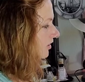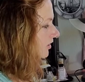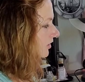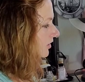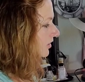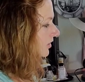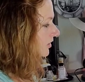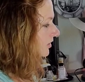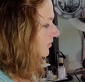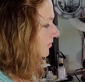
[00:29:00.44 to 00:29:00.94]

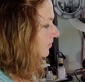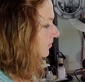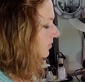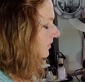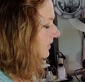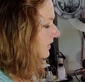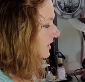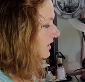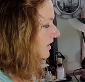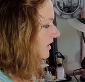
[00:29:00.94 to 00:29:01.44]
gonna
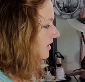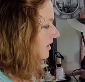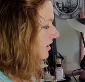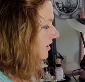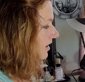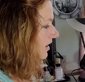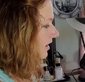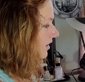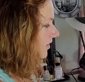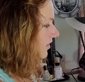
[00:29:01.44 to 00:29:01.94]
be
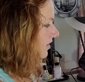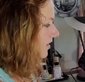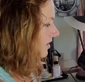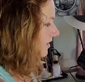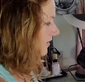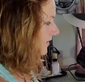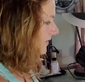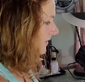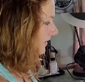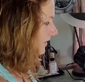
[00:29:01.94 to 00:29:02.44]

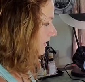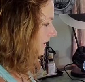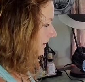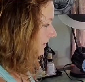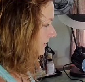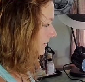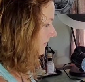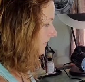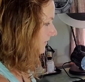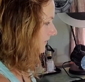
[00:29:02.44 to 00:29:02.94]

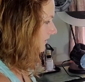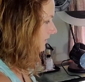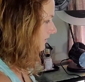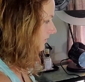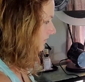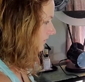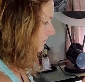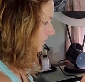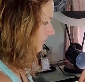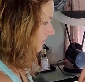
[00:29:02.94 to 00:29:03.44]
kind of
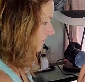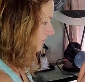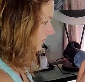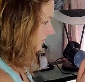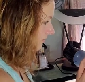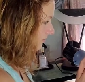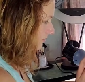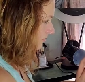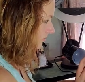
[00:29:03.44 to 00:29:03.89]
a